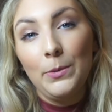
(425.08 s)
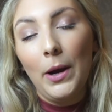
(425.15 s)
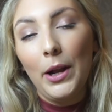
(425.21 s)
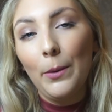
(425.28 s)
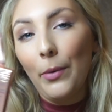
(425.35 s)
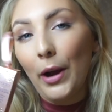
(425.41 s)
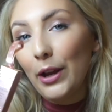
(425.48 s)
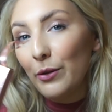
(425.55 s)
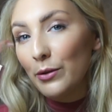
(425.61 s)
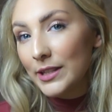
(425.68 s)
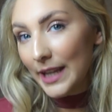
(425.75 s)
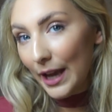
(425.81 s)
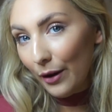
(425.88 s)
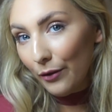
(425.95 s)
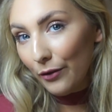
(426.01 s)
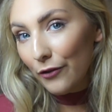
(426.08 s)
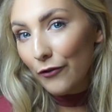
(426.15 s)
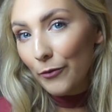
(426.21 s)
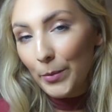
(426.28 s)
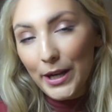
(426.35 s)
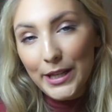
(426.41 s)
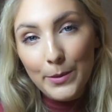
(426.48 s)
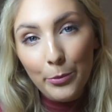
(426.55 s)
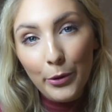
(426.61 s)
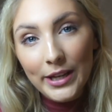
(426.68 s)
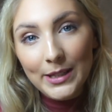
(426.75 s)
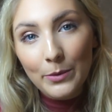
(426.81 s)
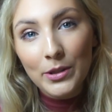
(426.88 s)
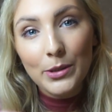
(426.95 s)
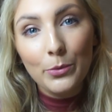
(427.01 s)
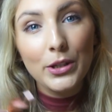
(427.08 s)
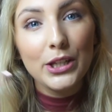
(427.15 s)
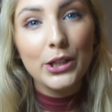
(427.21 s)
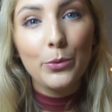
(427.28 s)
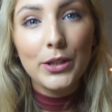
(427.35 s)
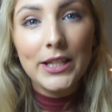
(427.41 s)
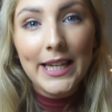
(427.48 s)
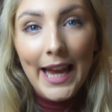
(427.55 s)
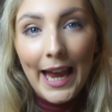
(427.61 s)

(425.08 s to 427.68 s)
you might not buy yourself, but as a present when someone doesn't know what to